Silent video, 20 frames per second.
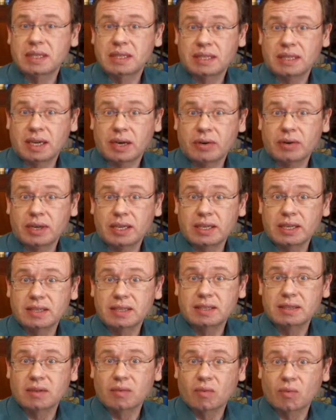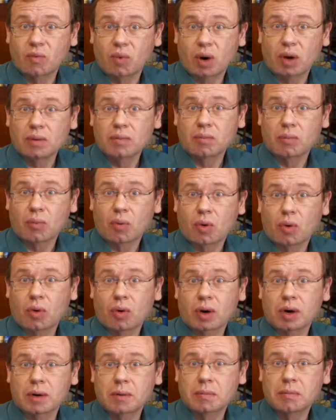There is one
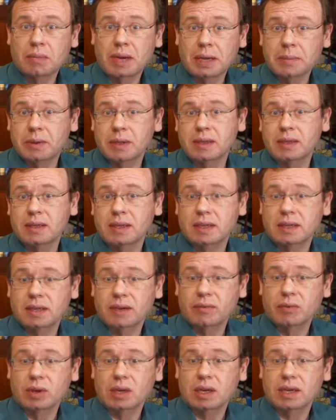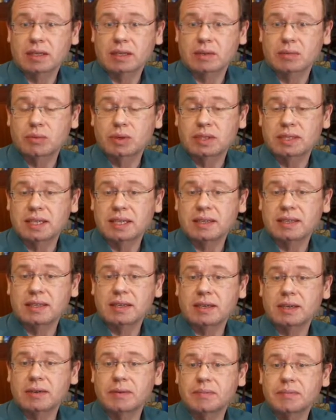more paper that I would like to present
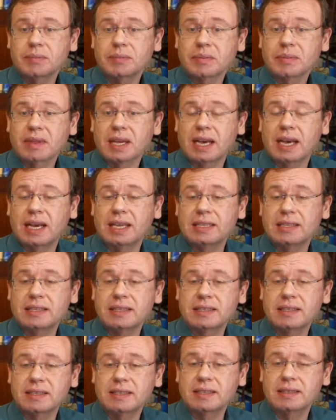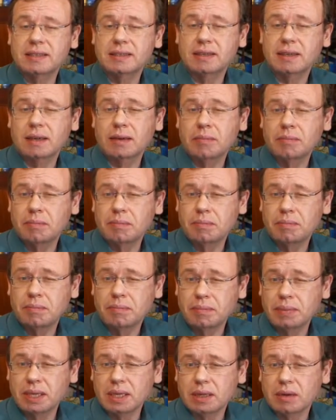here, and this is a
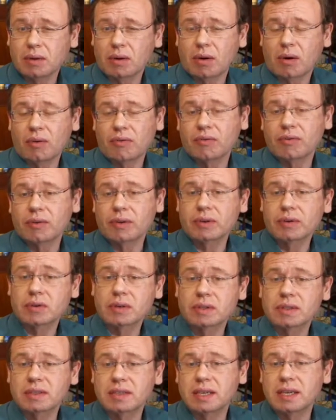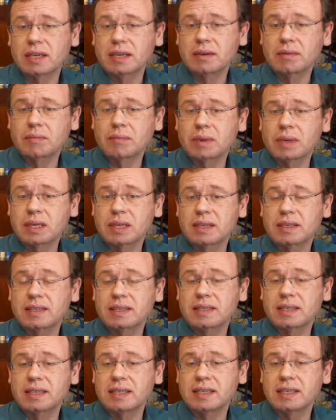bit off, you could say,
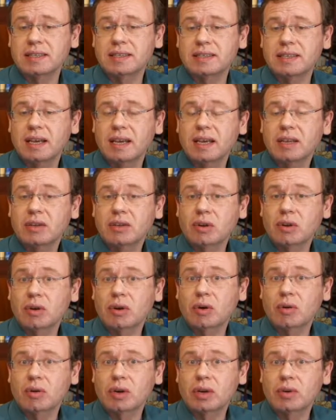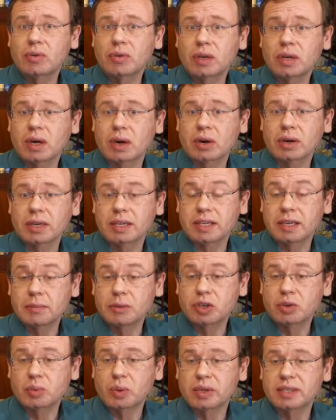because it's not only regarding
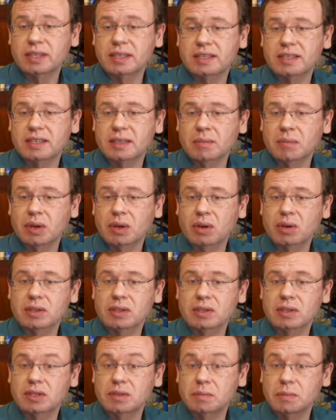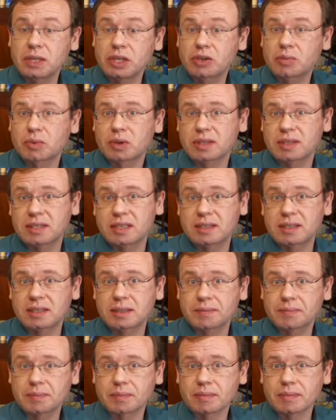image processing, but also speech processing.